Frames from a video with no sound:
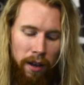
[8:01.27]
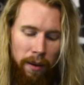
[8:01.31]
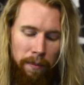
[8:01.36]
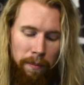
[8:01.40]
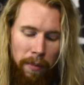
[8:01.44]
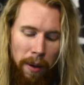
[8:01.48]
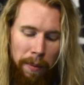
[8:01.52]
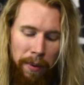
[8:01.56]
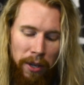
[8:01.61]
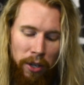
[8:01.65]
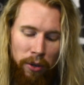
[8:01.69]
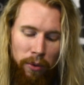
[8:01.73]

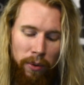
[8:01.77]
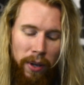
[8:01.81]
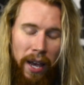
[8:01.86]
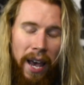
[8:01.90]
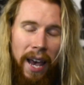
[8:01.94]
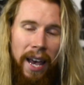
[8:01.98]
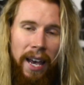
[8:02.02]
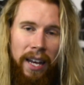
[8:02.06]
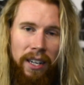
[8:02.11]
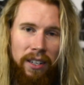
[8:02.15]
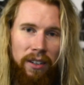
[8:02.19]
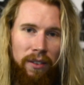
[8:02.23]
maybe you
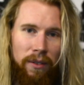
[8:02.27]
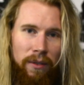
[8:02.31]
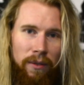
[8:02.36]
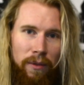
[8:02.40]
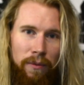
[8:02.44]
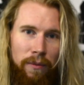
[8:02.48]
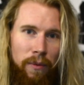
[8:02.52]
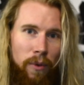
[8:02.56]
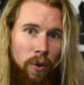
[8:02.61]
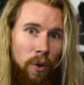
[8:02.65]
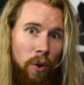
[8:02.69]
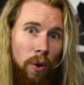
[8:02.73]
can't
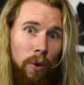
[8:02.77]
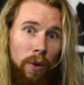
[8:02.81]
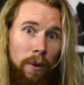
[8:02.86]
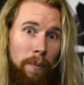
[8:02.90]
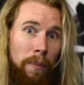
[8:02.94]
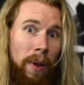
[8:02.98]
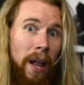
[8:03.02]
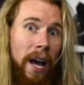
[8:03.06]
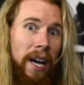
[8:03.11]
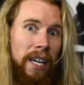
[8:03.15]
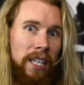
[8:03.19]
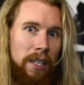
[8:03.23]
afford a
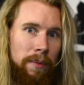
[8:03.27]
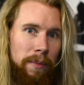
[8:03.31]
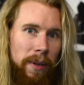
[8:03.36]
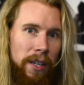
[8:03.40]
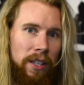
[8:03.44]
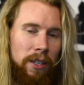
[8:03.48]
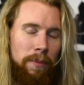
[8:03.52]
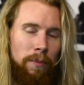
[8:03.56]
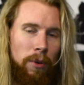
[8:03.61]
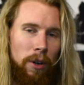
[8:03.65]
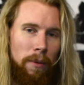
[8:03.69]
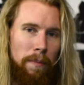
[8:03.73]
blacksmith
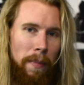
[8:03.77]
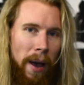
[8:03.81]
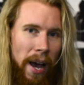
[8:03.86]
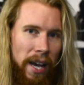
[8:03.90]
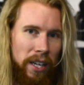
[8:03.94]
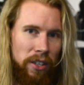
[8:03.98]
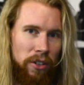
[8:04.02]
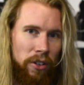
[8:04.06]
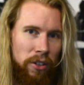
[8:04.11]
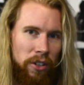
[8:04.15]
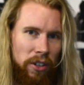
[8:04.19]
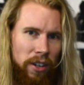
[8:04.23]
to put a
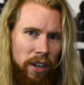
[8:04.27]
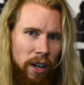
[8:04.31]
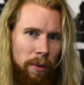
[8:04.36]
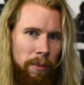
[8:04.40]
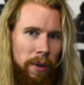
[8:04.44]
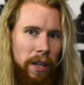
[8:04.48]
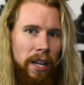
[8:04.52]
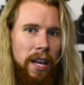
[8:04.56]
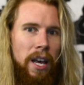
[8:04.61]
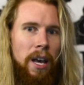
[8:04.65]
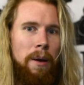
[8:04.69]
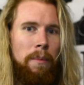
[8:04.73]
mask on your
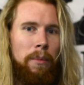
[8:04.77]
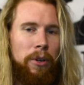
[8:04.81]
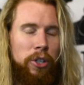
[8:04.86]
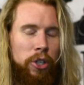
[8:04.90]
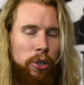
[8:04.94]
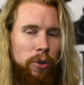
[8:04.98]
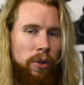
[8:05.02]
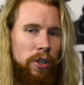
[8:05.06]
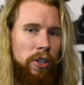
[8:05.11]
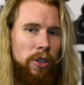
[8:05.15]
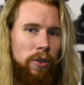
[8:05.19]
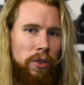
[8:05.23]
helmet, but
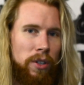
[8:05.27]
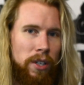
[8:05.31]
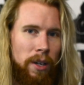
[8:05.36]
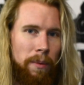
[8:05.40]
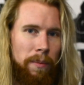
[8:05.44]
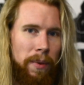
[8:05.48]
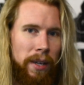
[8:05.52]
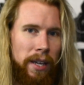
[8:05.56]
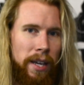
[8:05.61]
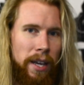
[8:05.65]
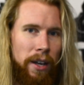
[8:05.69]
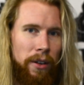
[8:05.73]
you can use
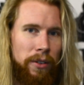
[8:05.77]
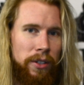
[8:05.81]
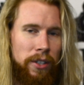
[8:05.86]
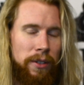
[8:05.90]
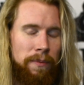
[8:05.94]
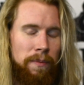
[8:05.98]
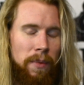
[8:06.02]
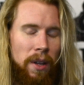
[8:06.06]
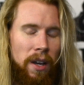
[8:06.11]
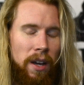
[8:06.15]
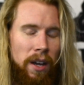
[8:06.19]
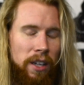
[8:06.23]
something else.
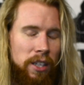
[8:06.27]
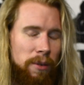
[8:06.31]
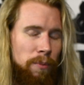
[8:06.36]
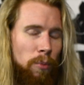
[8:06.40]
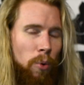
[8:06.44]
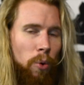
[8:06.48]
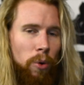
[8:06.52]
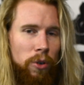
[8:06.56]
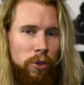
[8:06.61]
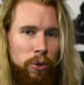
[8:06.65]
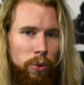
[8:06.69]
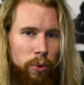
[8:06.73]
Some
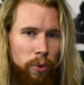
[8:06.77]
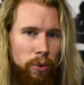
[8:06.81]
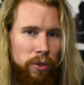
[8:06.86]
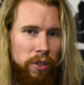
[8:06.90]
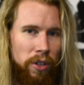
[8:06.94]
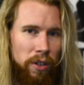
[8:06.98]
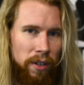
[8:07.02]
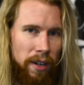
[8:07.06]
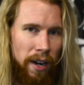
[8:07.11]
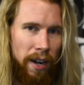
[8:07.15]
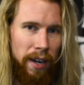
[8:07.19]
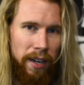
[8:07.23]
more tools that
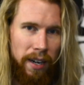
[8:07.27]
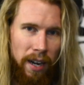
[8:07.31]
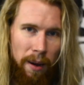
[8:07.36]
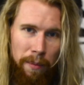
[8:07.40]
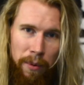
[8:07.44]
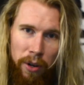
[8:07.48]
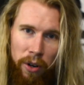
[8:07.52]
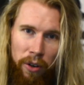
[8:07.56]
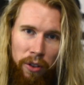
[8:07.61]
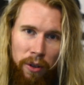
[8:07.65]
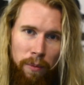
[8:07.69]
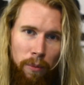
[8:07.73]
are kind of
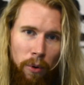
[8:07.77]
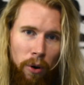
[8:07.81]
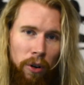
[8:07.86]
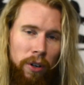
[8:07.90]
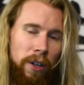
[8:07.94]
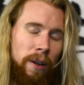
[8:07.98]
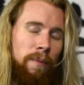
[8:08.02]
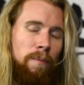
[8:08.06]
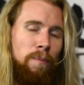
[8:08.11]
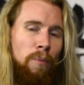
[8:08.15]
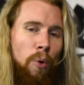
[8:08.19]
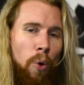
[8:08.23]
coming on the
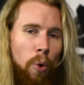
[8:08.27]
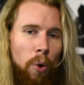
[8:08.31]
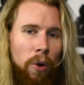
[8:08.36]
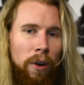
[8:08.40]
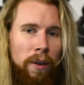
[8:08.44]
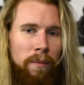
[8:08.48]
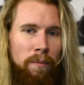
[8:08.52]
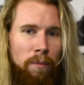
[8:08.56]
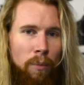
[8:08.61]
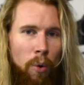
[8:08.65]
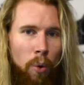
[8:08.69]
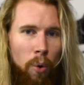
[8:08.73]
market more
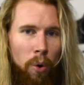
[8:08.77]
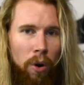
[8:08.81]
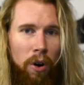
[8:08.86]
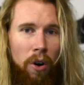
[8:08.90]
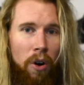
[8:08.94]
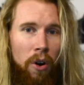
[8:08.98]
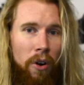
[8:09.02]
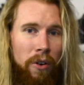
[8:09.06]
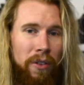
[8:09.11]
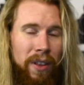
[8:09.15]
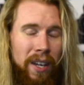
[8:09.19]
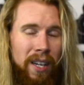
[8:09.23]
and more
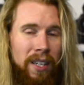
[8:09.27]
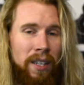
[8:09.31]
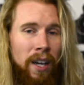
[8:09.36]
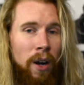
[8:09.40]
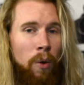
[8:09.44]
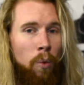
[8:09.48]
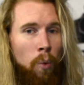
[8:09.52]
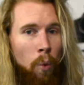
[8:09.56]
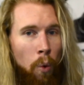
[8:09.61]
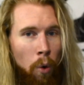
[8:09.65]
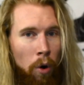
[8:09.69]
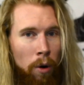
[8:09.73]
are things like
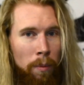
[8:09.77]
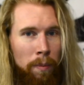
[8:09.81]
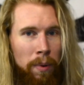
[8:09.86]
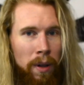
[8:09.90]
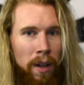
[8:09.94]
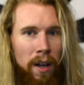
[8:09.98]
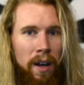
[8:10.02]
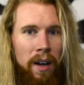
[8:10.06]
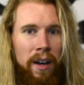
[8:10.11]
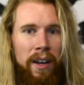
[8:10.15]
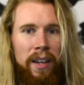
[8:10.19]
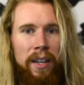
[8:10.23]

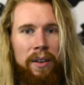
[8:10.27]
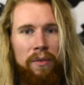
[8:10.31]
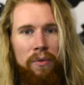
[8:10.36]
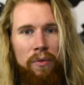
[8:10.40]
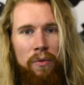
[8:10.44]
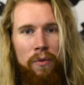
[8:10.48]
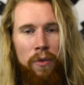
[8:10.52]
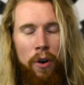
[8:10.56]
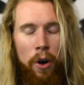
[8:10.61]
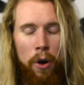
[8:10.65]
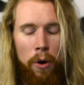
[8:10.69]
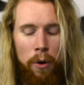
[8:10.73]
Warbler and
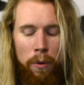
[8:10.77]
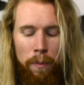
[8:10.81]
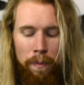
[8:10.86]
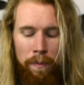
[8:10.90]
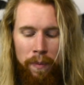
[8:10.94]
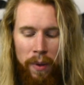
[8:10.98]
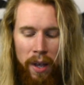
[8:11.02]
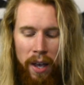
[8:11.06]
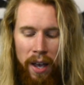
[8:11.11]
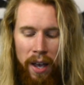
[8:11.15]
foam.